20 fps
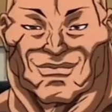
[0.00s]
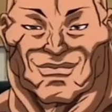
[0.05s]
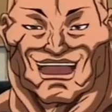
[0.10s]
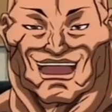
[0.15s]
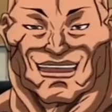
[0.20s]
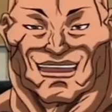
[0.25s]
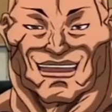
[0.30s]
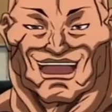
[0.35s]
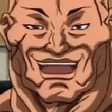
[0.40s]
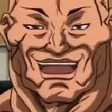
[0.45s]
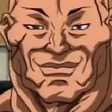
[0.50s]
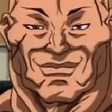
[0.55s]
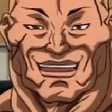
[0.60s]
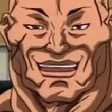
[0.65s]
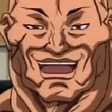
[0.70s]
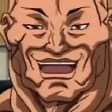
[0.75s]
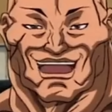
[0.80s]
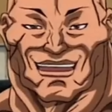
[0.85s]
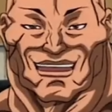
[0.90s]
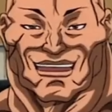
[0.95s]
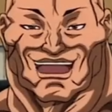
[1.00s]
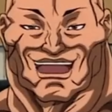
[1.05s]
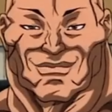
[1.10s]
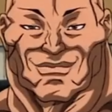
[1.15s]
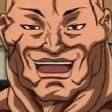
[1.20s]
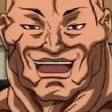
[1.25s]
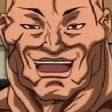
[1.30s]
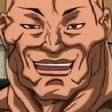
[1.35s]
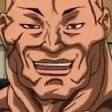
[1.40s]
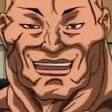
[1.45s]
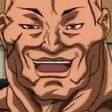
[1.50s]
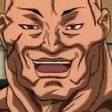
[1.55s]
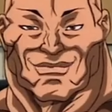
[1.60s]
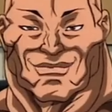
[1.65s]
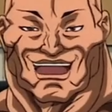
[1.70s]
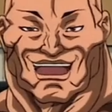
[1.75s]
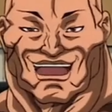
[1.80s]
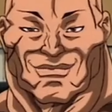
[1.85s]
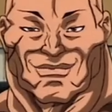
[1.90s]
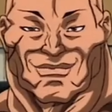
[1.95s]
of my life, I've practiced
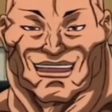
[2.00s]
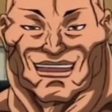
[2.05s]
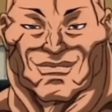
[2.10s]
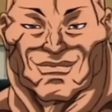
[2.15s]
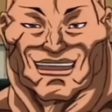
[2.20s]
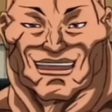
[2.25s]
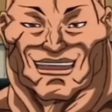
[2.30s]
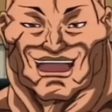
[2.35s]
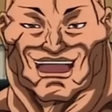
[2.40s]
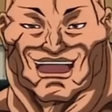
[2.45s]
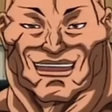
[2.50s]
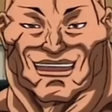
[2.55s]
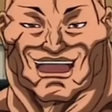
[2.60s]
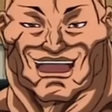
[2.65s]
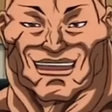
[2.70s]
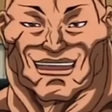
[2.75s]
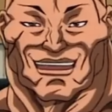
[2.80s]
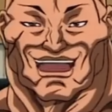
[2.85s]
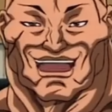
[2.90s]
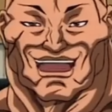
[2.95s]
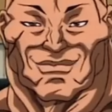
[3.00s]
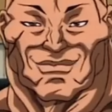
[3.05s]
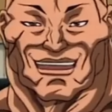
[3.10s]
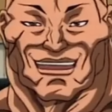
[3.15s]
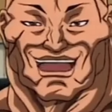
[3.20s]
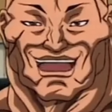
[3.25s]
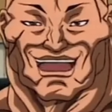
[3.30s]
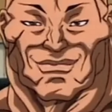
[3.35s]
the exercise I've just shown you here